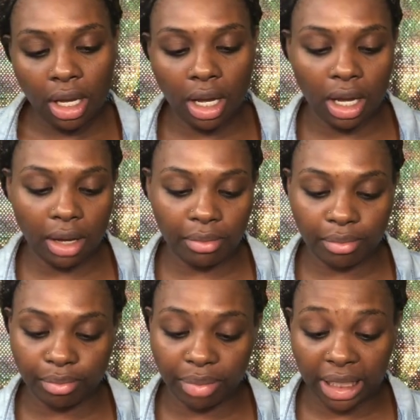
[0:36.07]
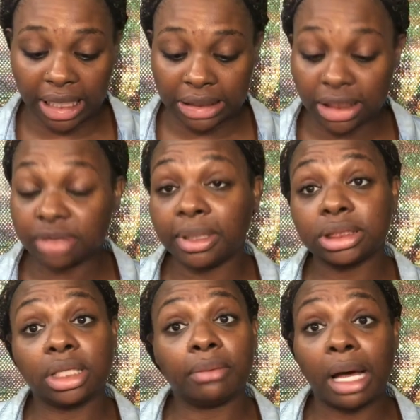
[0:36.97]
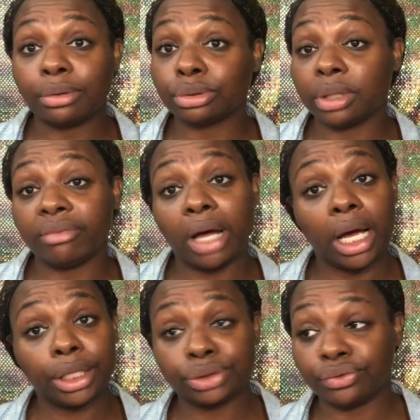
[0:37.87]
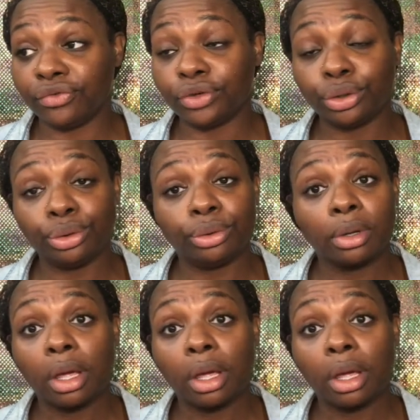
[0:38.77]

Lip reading: But like I did explain to them, I was going to give an honest review.